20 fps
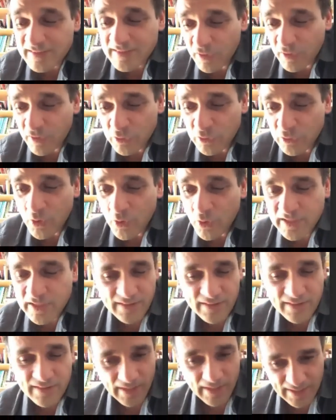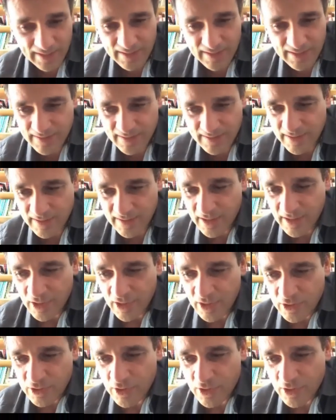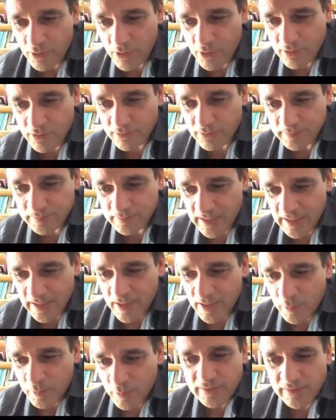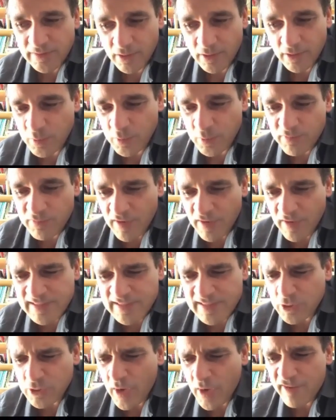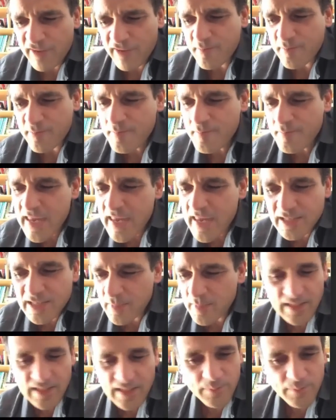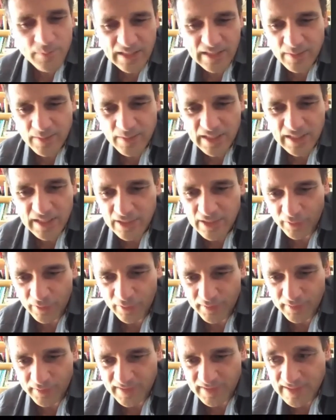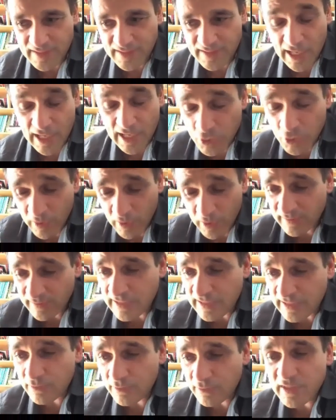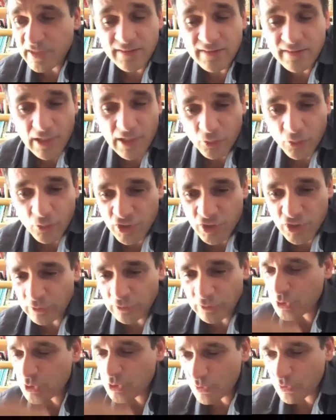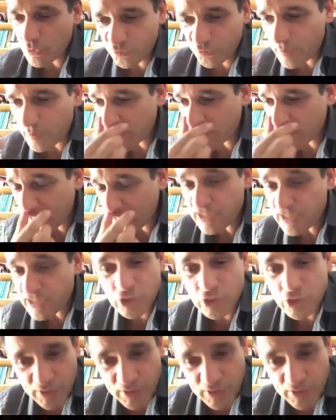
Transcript: even knowing it exists. So. But with Vivaldi, you have many other things. As you were telling, the guitar concerto, so famous and so